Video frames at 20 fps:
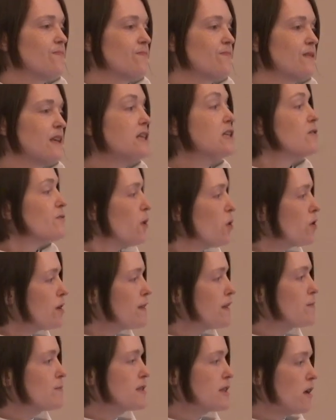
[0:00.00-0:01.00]
They
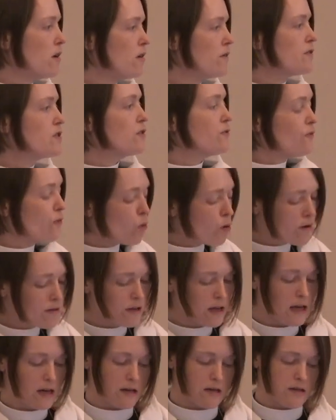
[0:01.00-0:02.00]
devoted themselves to four
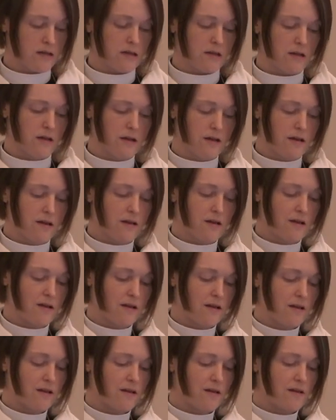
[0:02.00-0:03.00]
things:
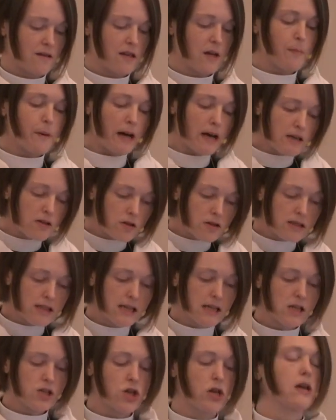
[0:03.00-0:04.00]
the apostles'
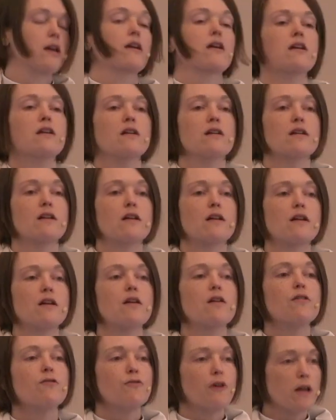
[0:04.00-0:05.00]
teaching,
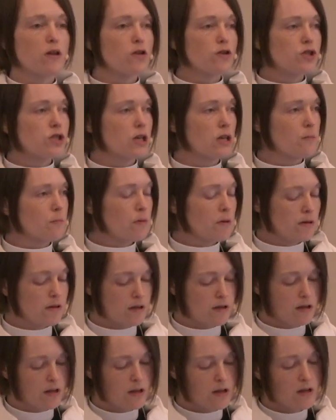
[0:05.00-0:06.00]
fellowship,
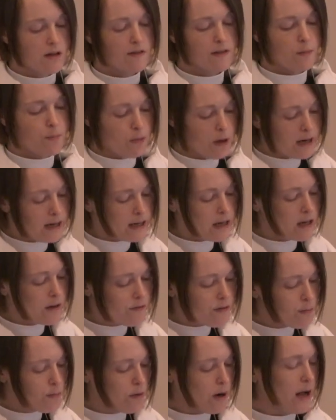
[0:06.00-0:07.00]
the breaking of
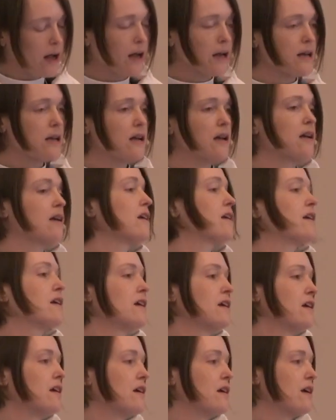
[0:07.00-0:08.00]
the bread,
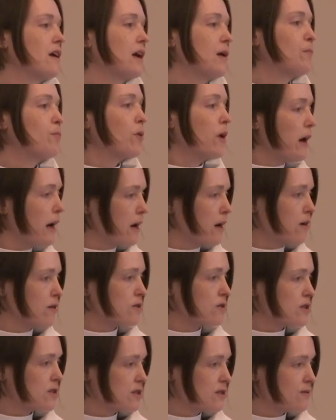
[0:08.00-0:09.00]
and
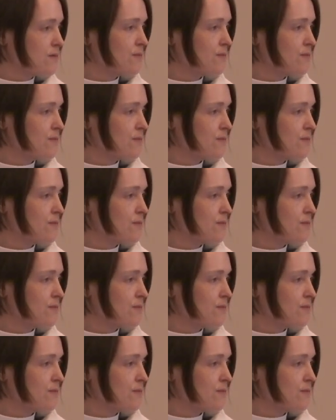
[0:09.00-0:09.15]
prayers.